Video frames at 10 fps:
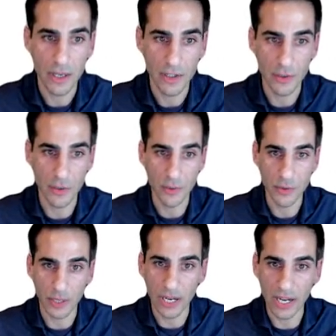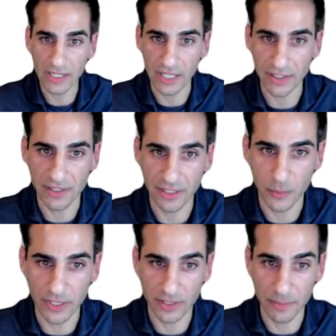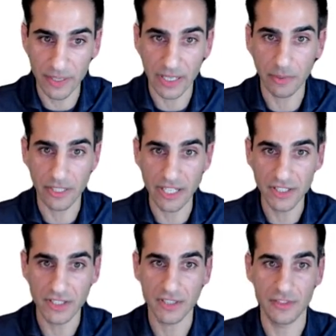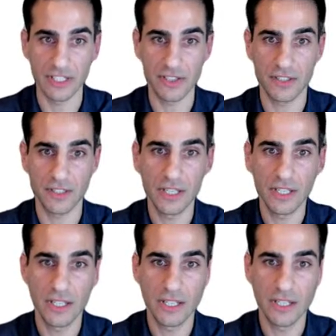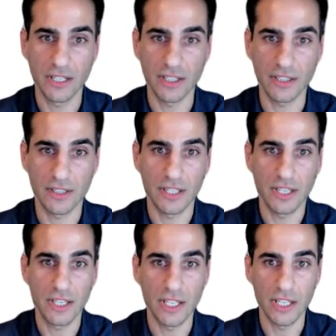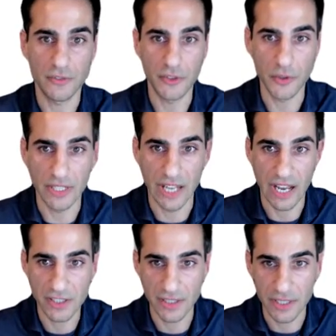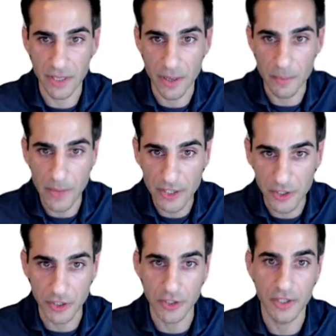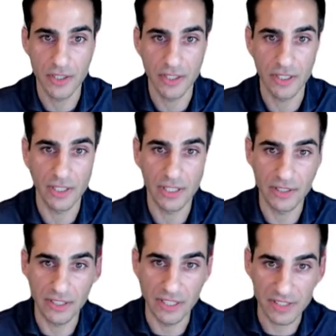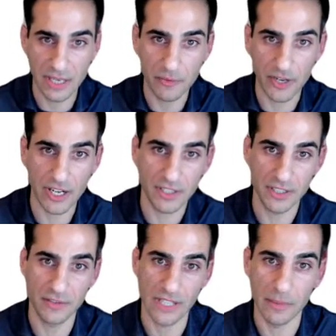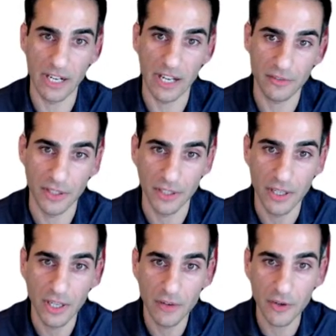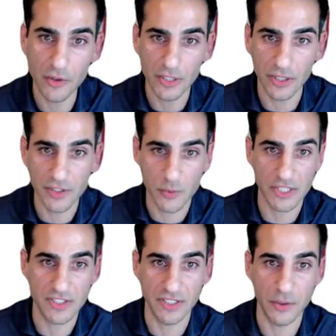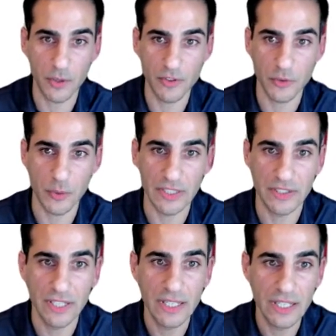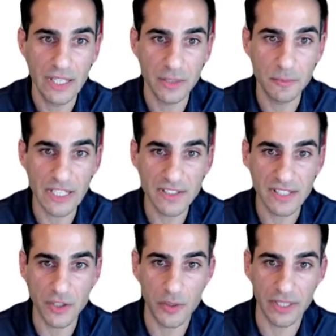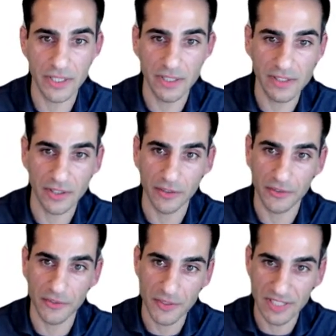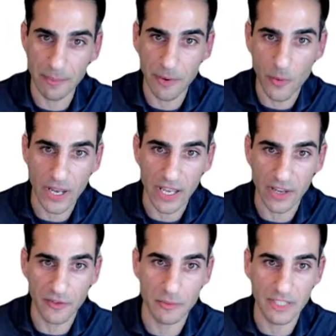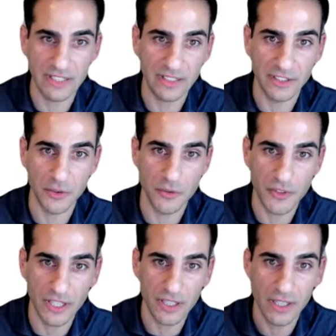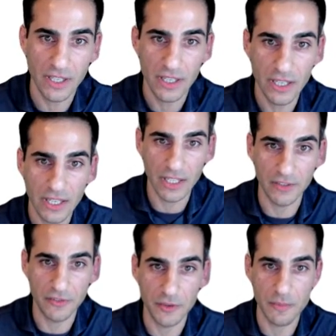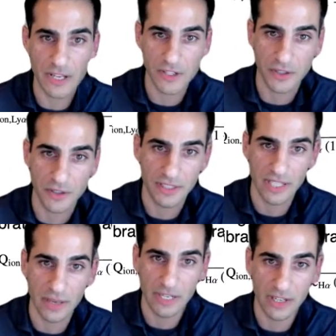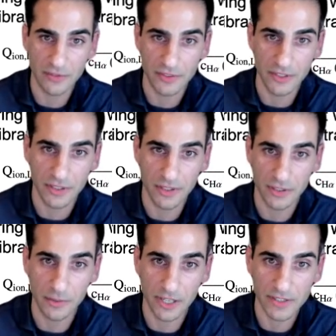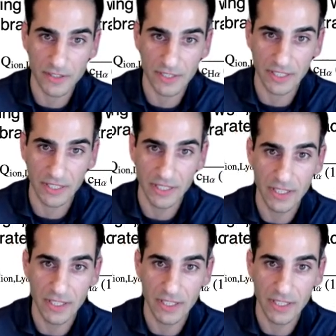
to highlight that one of the big applications of this is if you can actually measure the escape fraction of Lyman alpha photons with just an equivalent width, it means that you can sort of step away from needing the UV. And if you measure the Lyman alpha luminosity